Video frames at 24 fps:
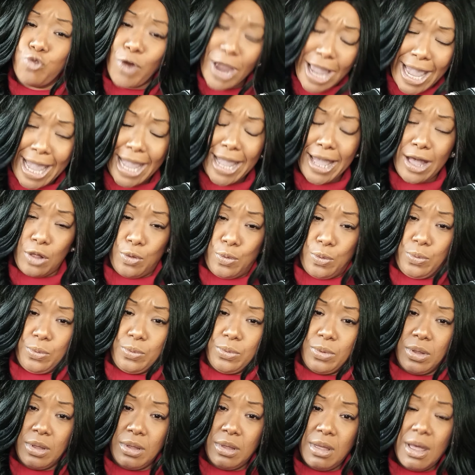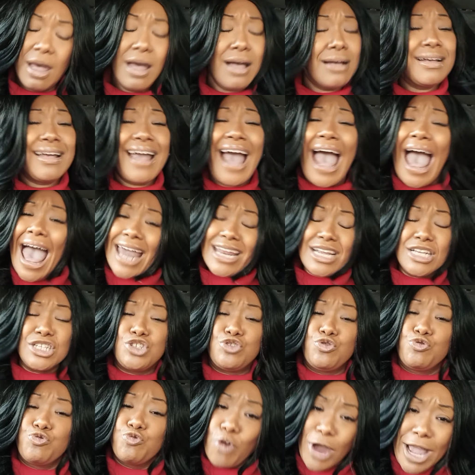real. God
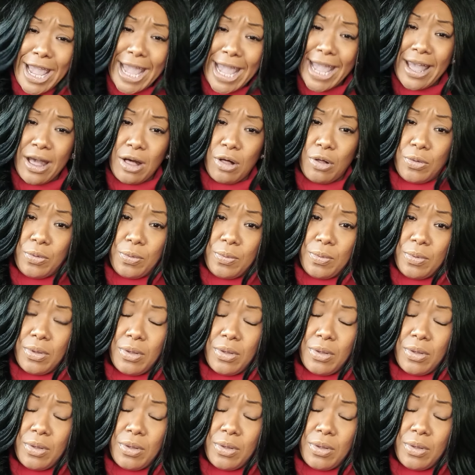is real.